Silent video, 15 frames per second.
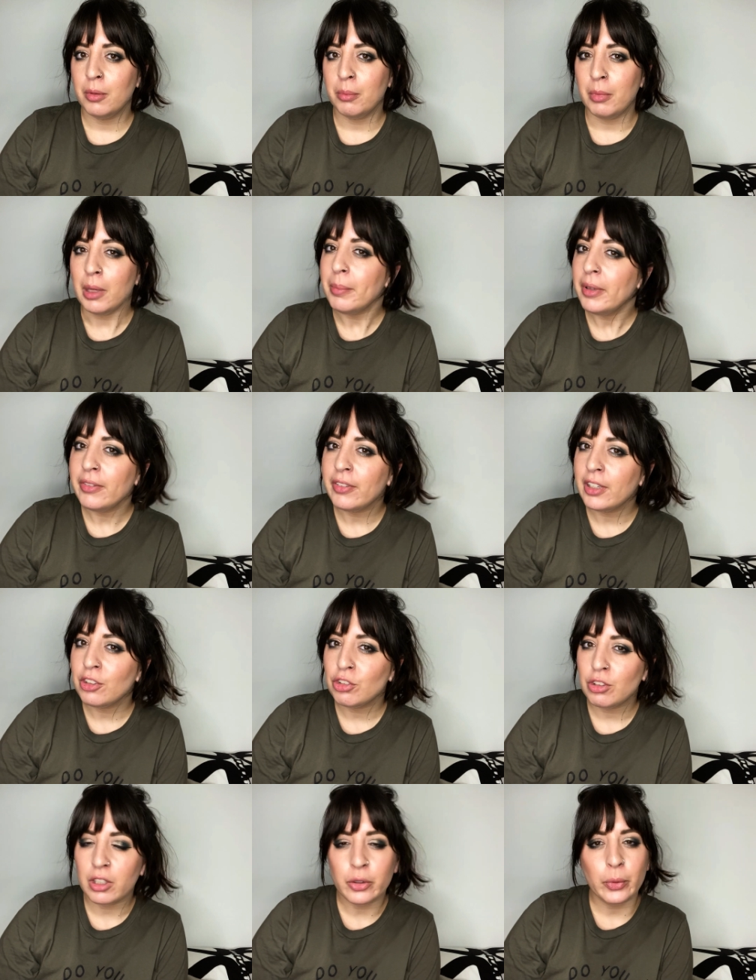maybe
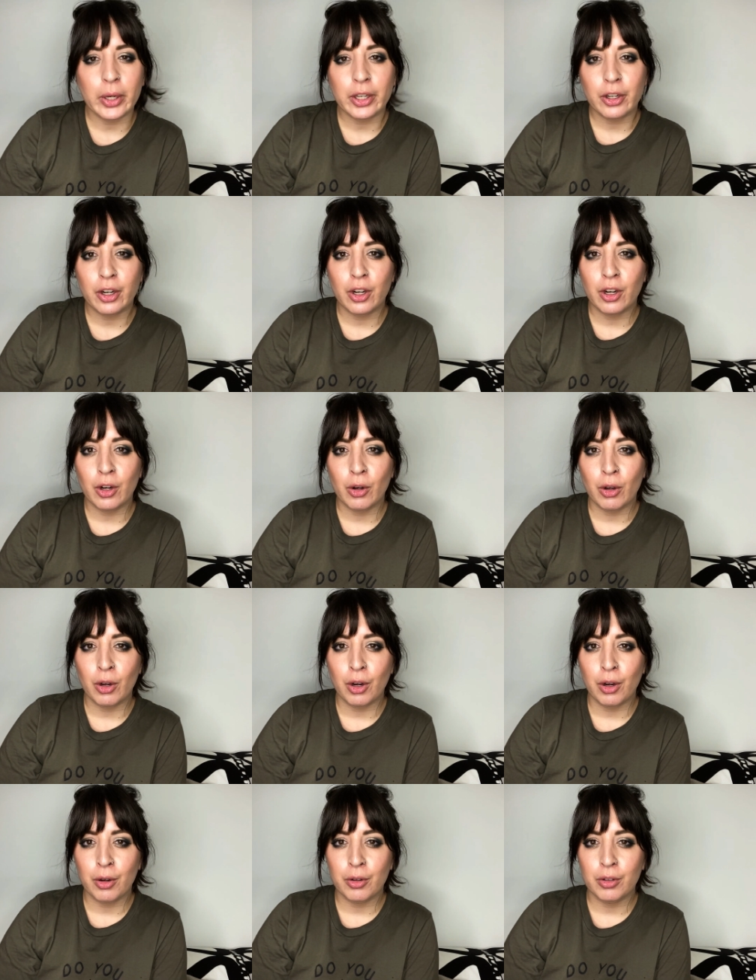finished it
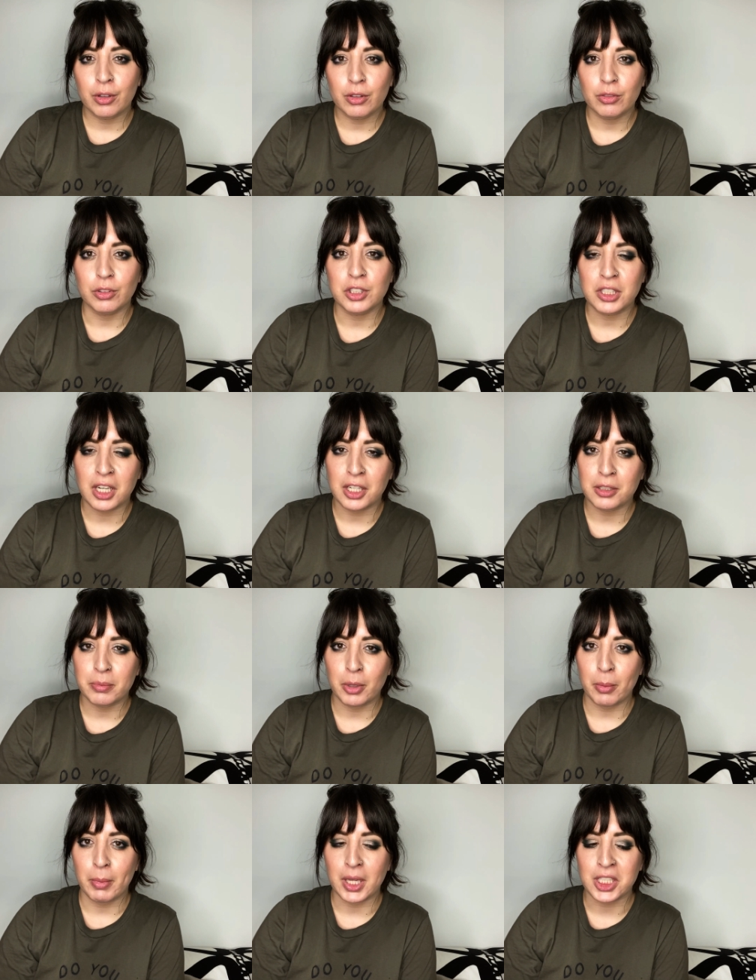quicker, retained
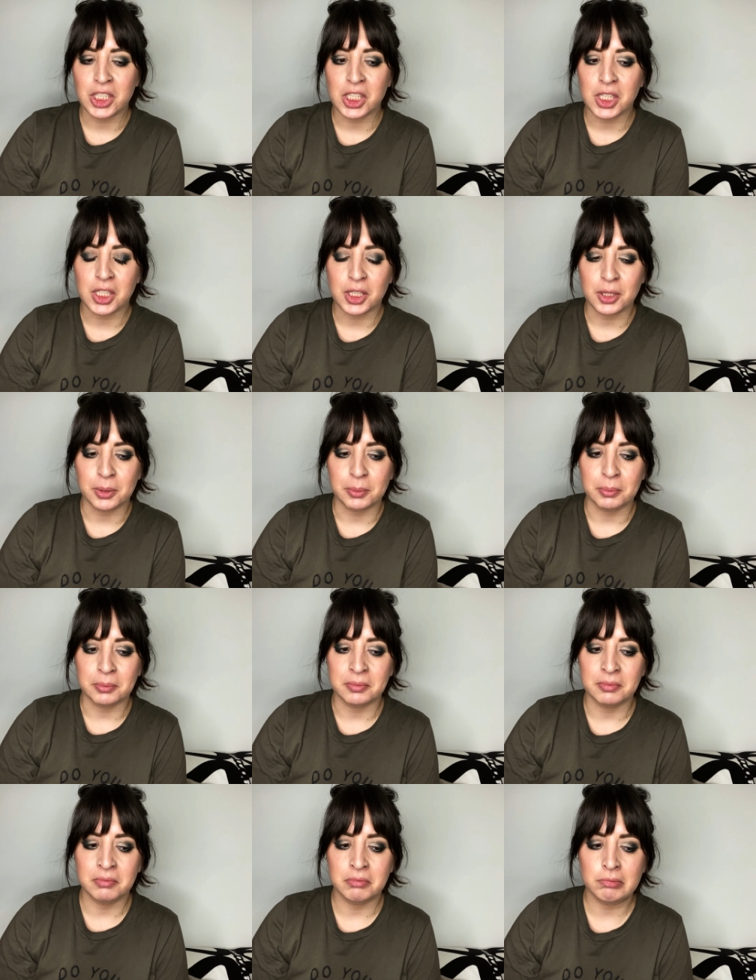momentum.